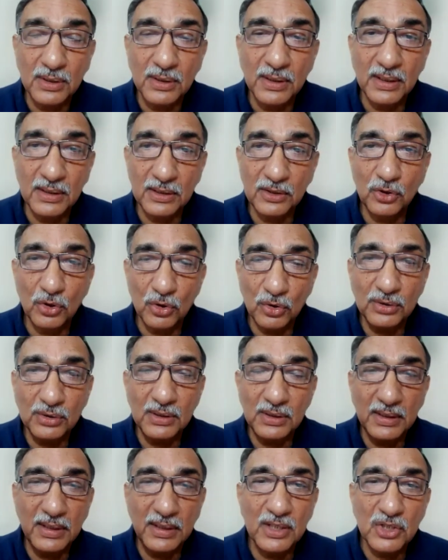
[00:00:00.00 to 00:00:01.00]
in
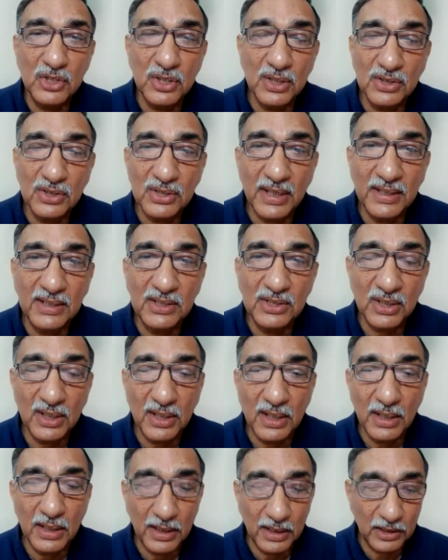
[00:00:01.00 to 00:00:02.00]
the Ancient Science
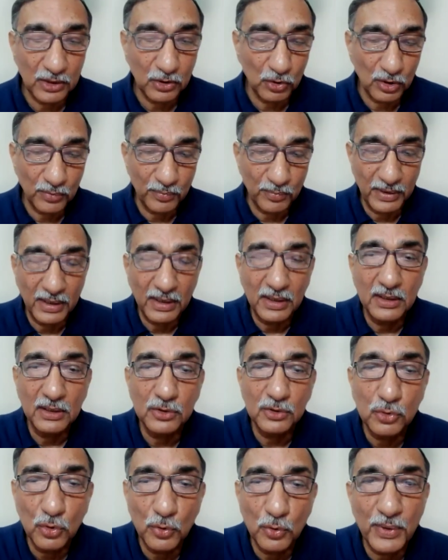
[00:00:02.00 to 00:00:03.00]
and Art or
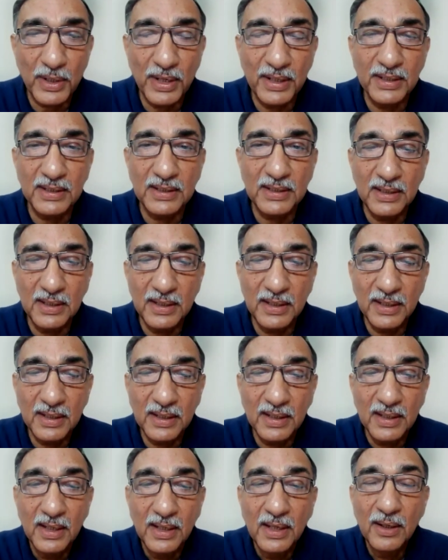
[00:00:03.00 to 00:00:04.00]
Miracles Through Pranic Healing,